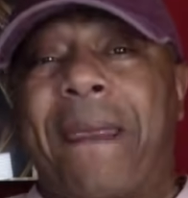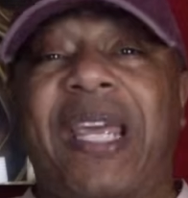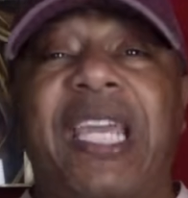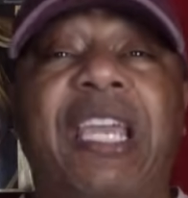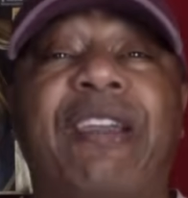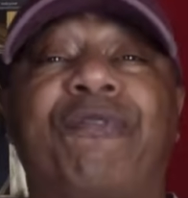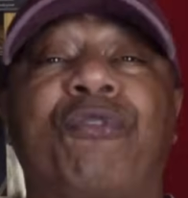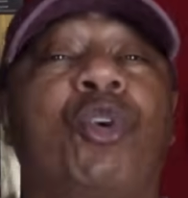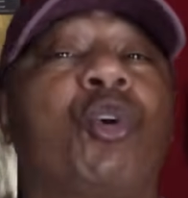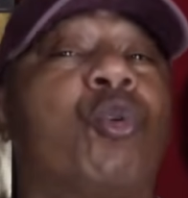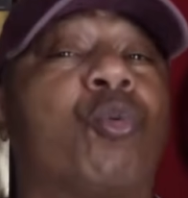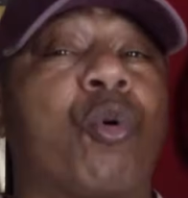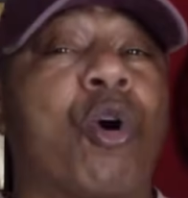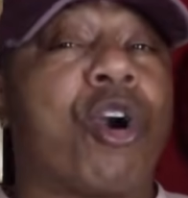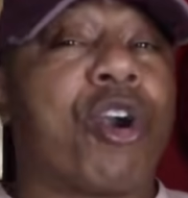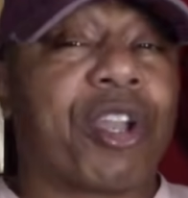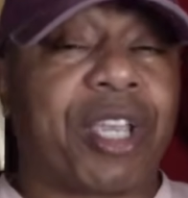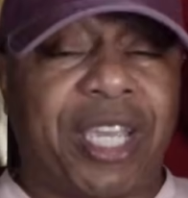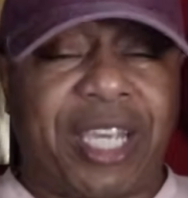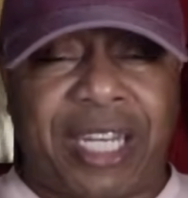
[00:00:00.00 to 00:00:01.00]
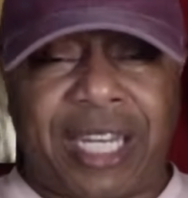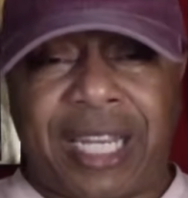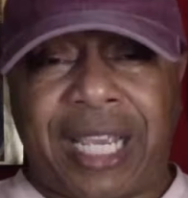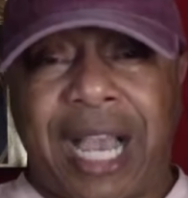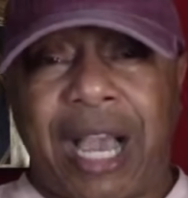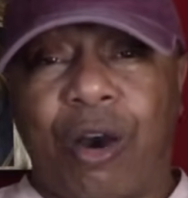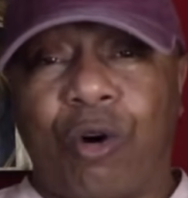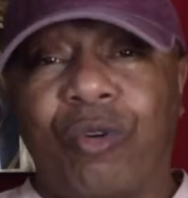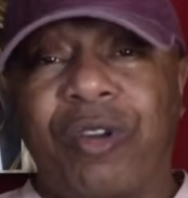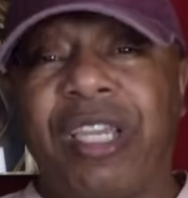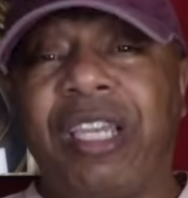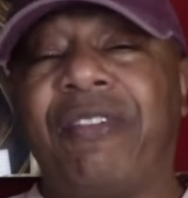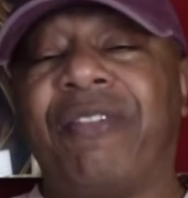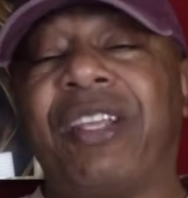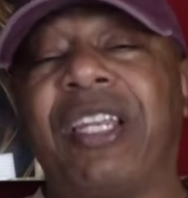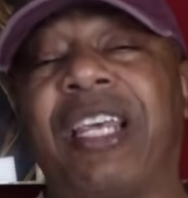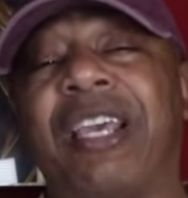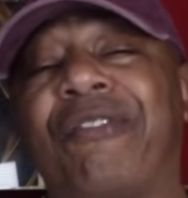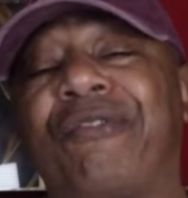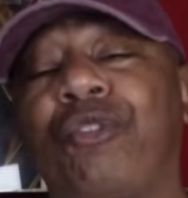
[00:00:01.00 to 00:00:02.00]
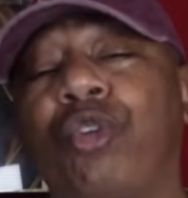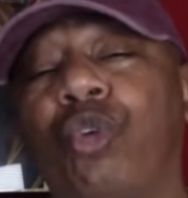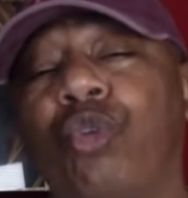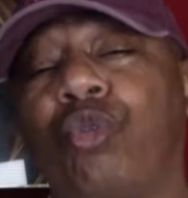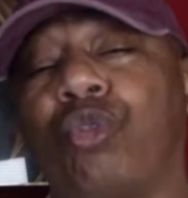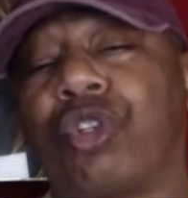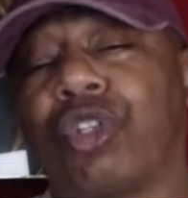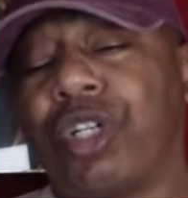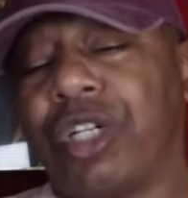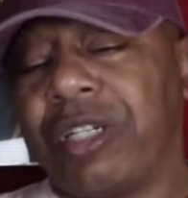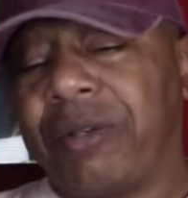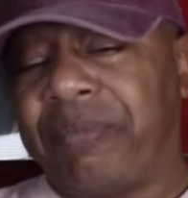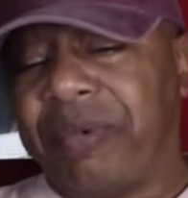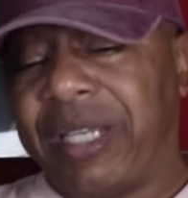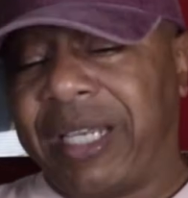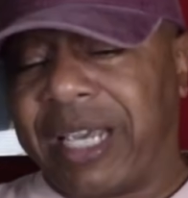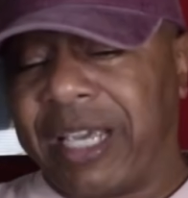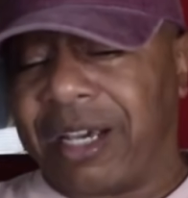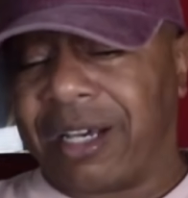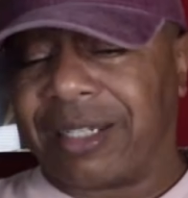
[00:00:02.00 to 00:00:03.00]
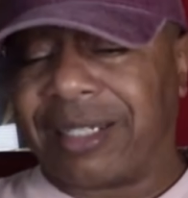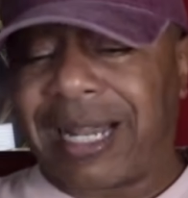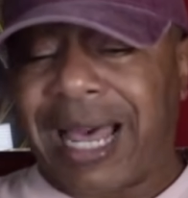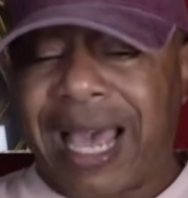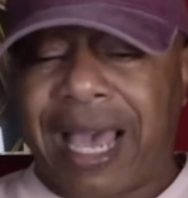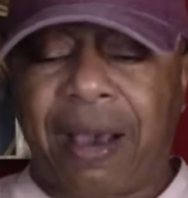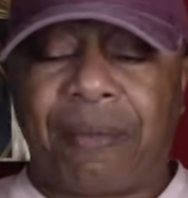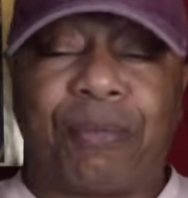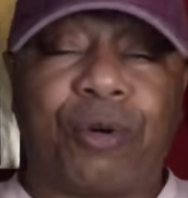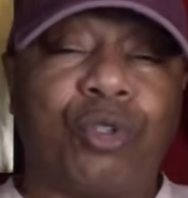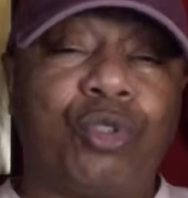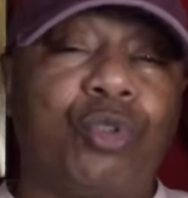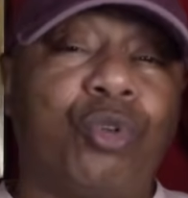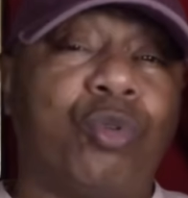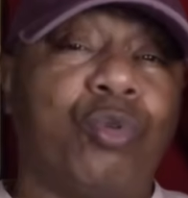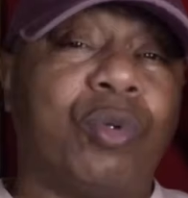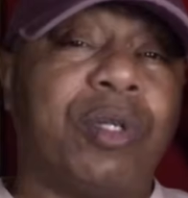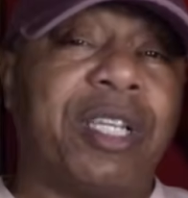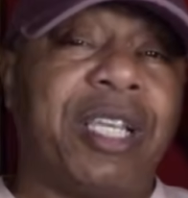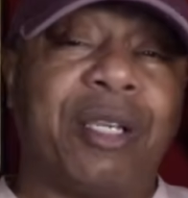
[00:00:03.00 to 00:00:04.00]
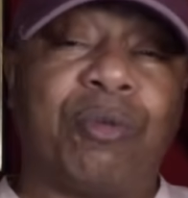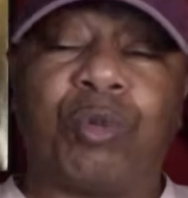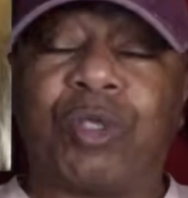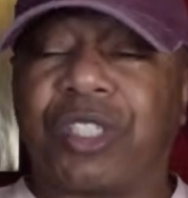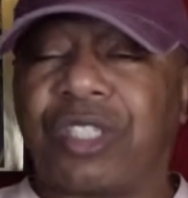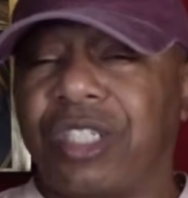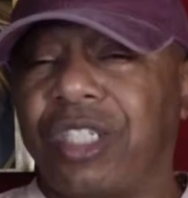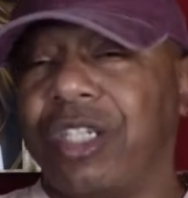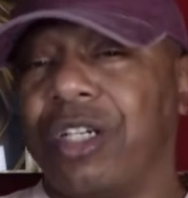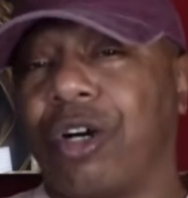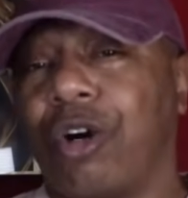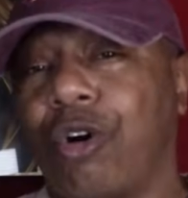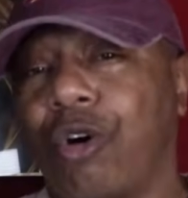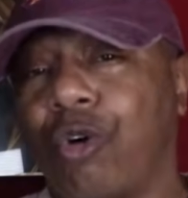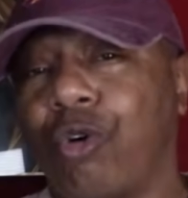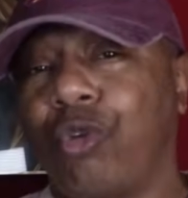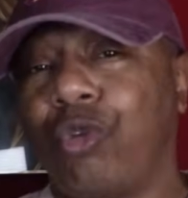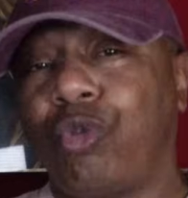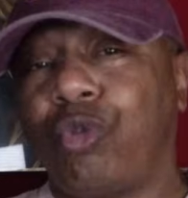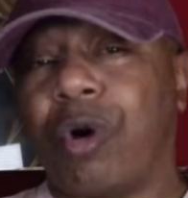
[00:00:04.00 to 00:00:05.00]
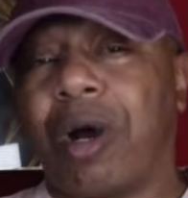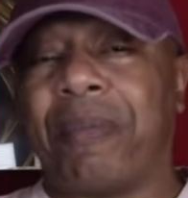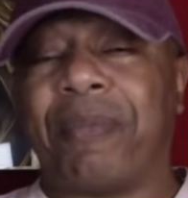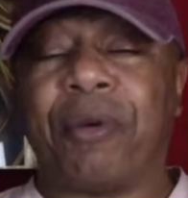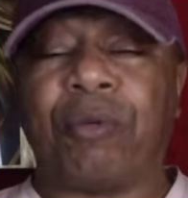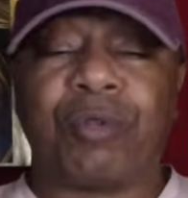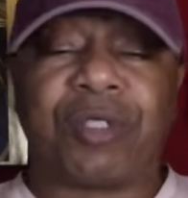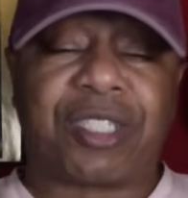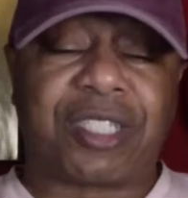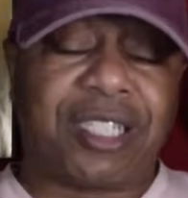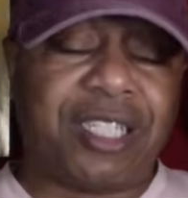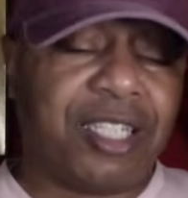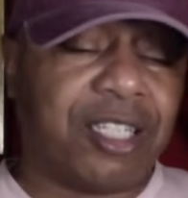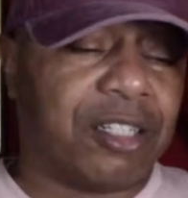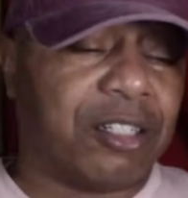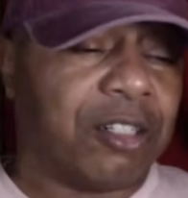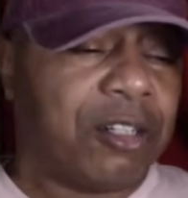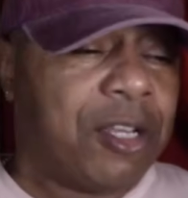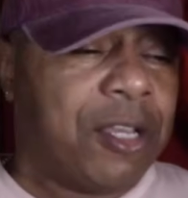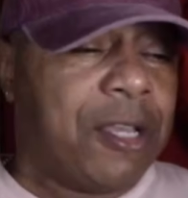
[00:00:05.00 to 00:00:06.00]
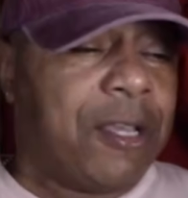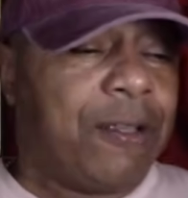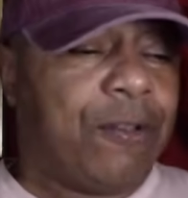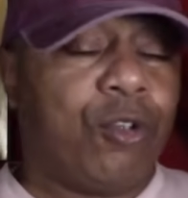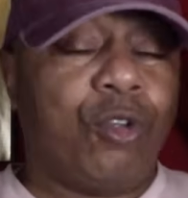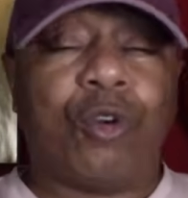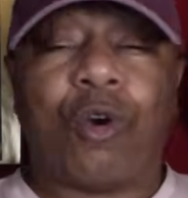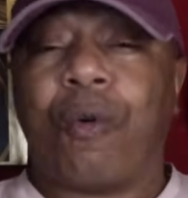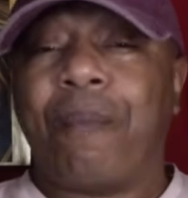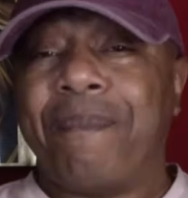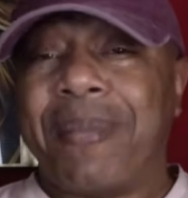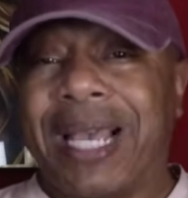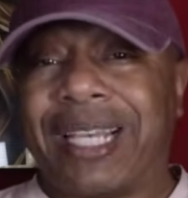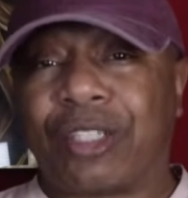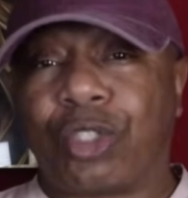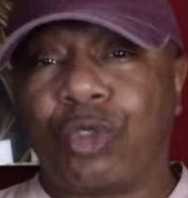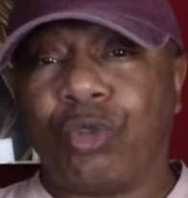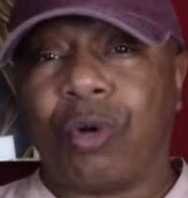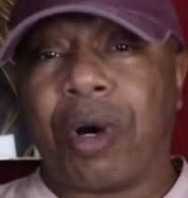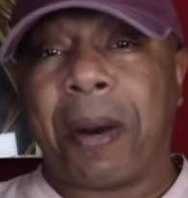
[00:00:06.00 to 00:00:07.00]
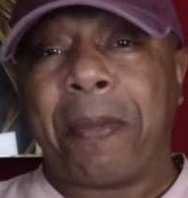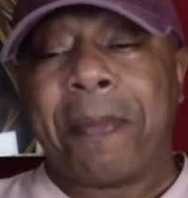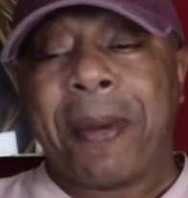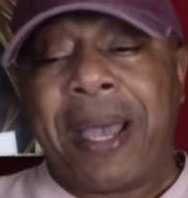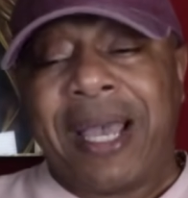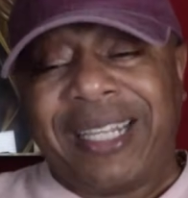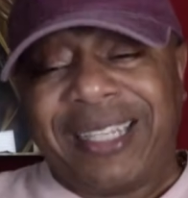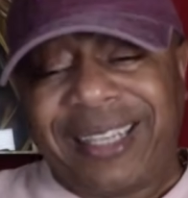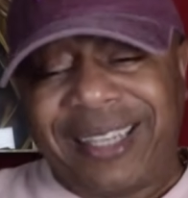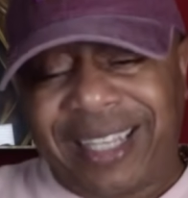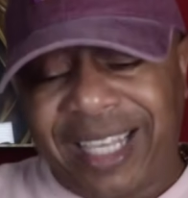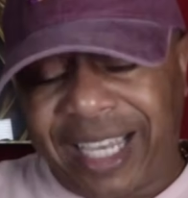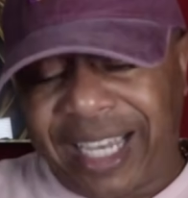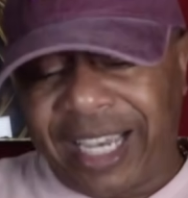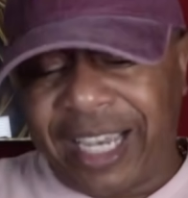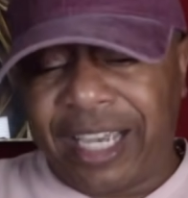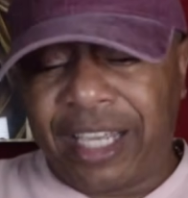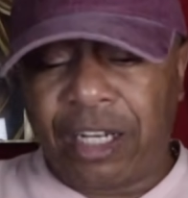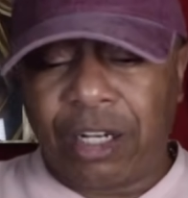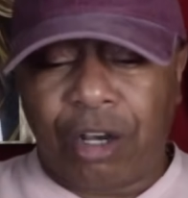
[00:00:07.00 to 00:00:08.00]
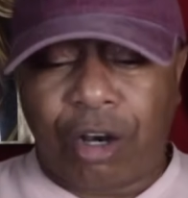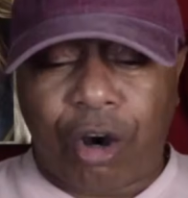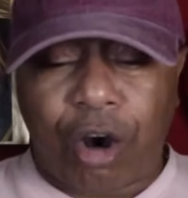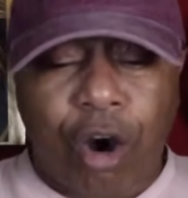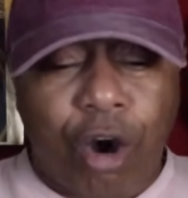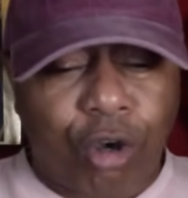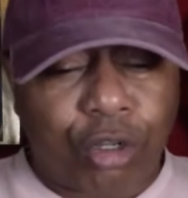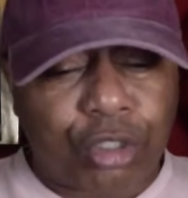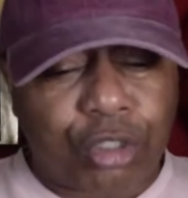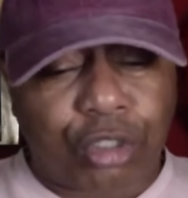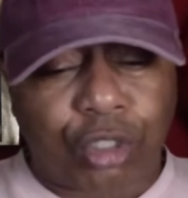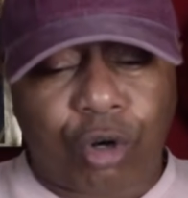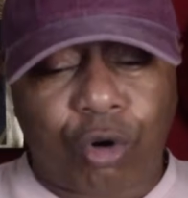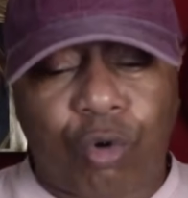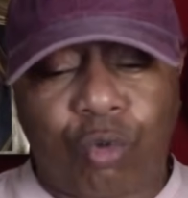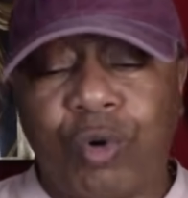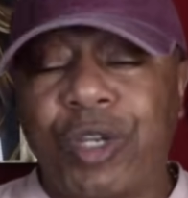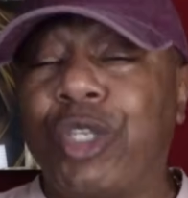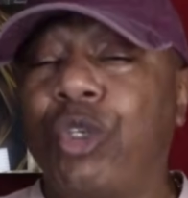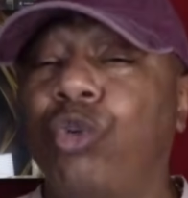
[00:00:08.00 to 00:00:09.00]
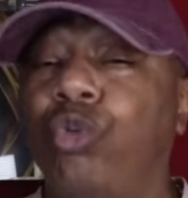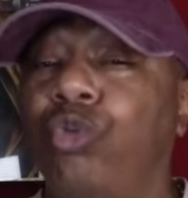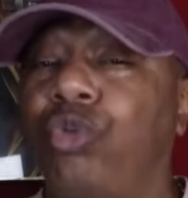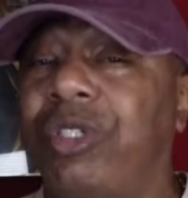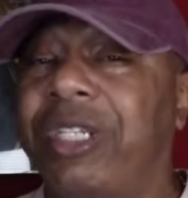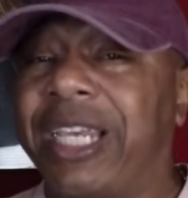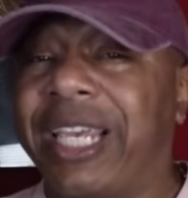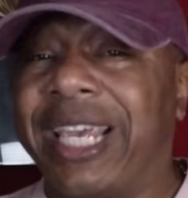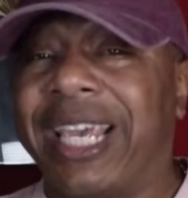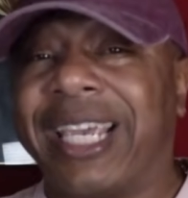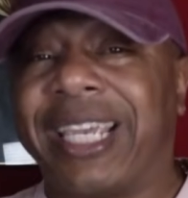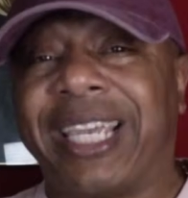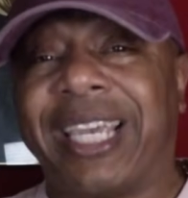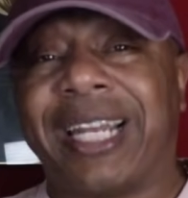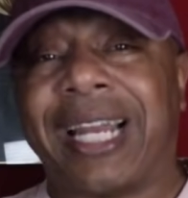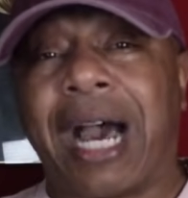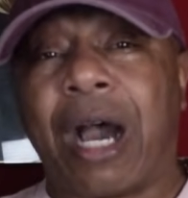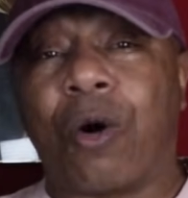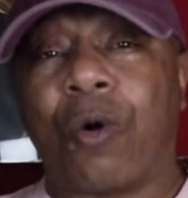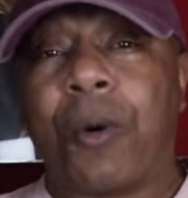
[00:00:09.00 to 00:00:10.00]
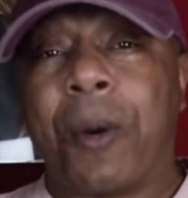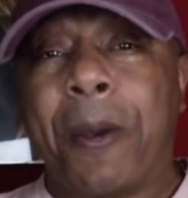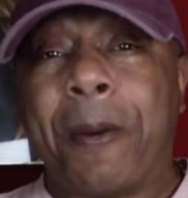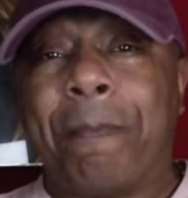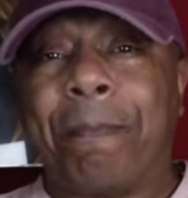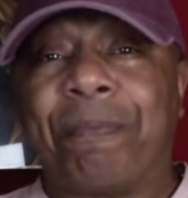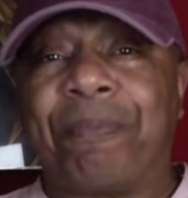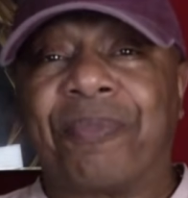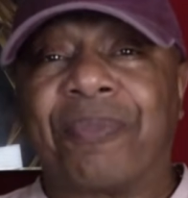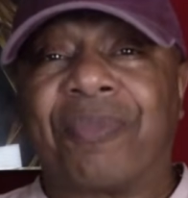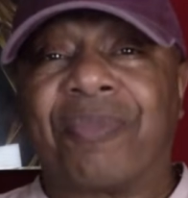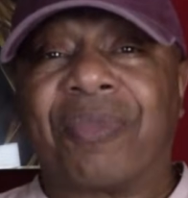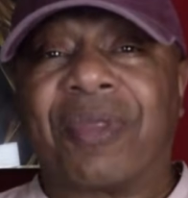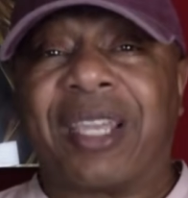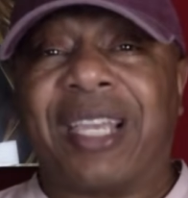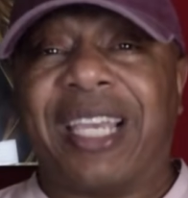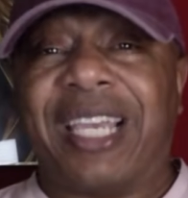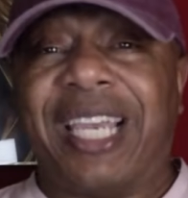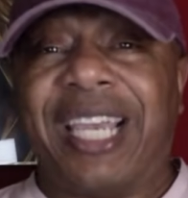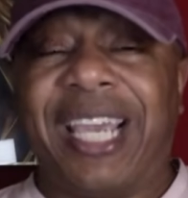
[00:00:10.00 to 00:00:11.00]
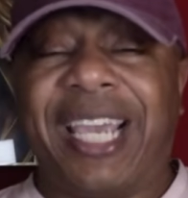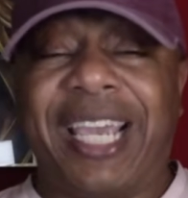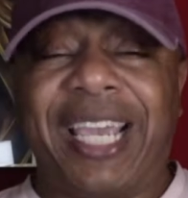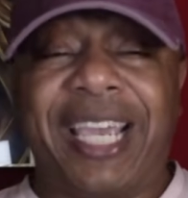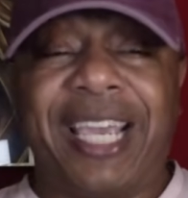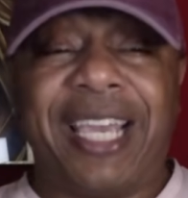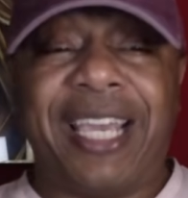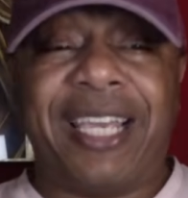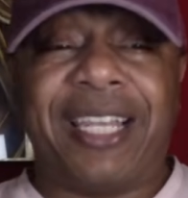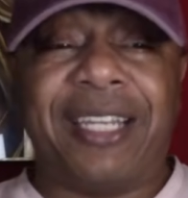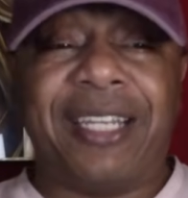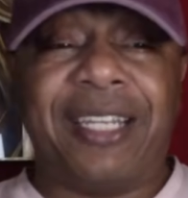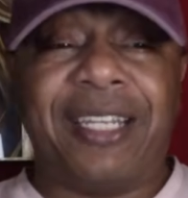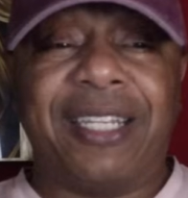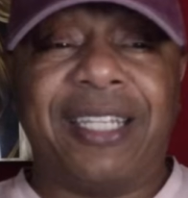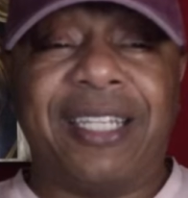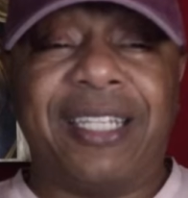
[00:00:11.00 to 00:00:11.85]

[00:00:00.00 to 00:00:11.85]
If you were getting out, even if you couldn't be held liable, you it would still hold you up. It would still, you know, mess you up. Then also, when you did get out, and